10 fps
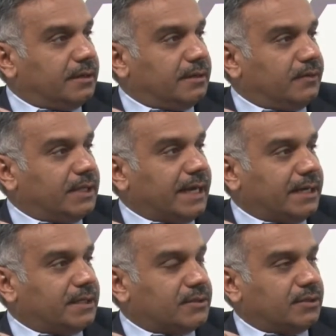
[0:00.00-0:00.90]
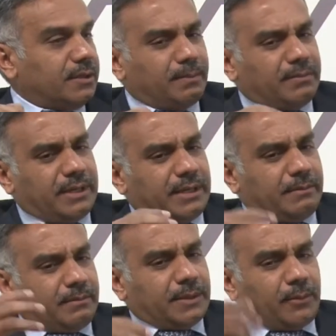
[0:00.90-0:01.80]
with that. So
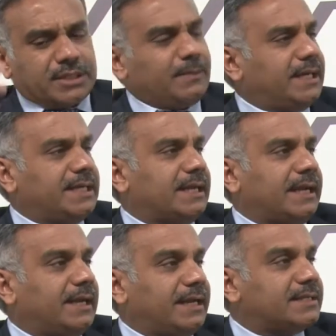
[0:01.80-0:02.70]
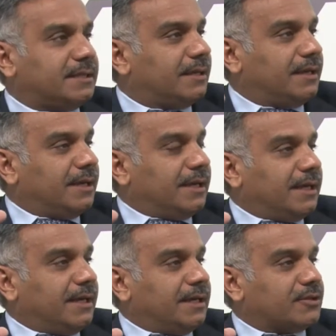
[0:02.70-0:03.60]
the possibilities are endless.
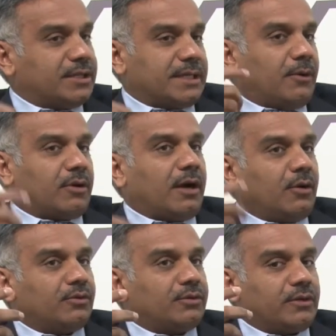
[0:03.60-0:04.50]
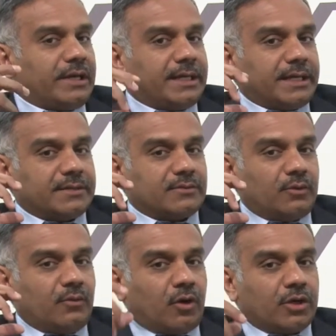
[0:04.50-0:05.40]
So it's about how utilities
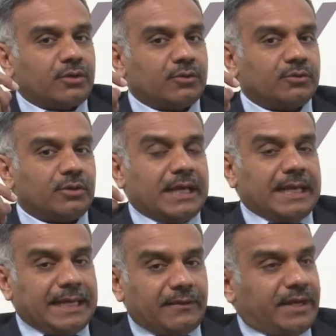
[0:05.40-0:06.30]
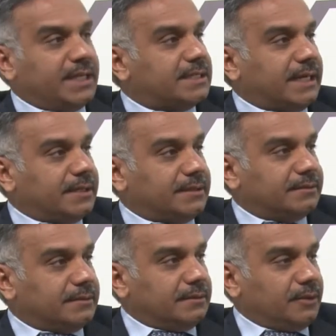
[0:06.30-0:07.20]
would want to leverage that,
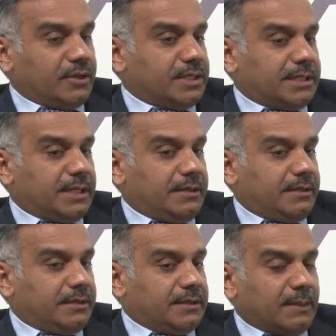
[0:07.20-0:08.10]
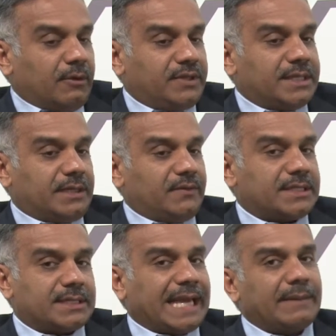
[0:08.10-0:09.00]
because some of these
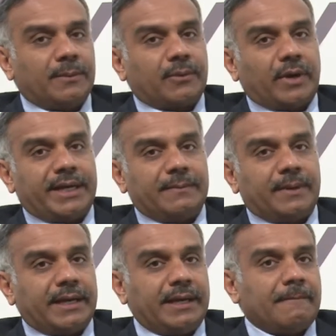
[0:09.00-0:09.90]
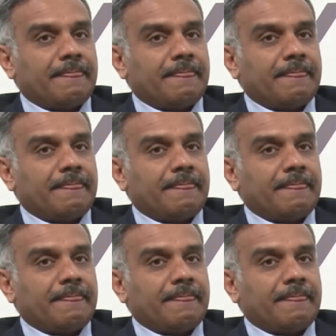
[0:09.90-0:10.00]
services can be provided by